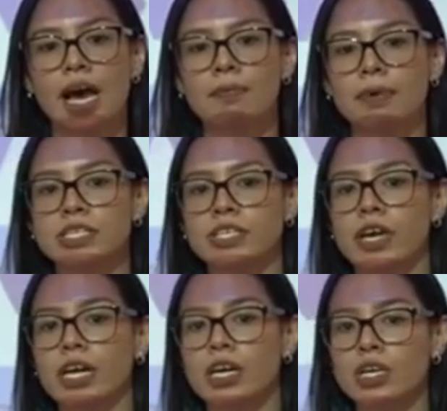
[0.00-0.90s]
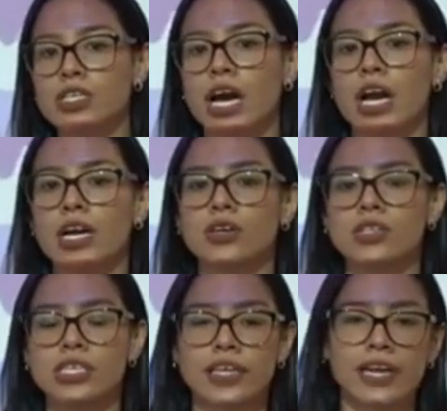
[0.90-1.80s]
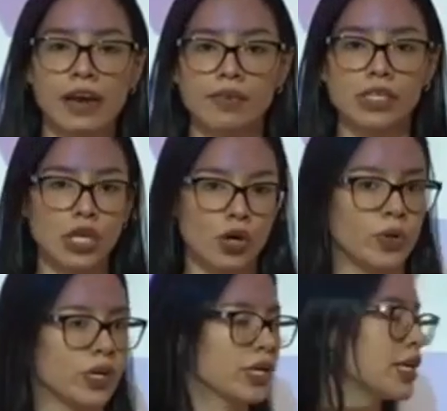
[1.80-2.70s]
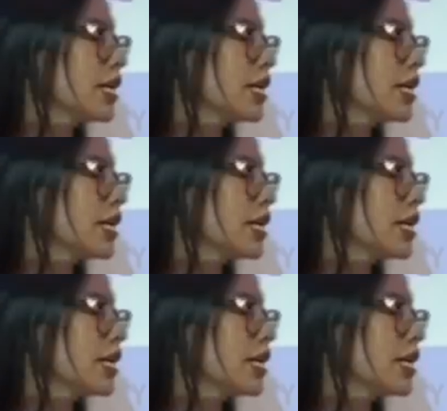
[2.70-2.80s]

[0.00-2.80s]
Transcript: and material costs are considerably lower.